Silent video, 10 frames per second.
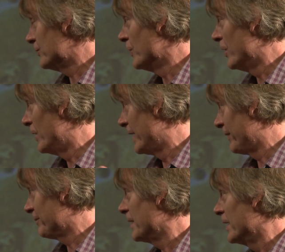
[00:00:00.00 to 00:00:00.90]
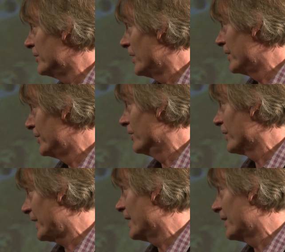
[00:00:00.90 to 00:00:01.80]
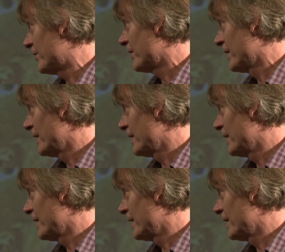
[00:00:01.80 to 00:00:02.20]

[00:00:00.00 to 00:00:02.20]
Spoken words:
rolling and not cut,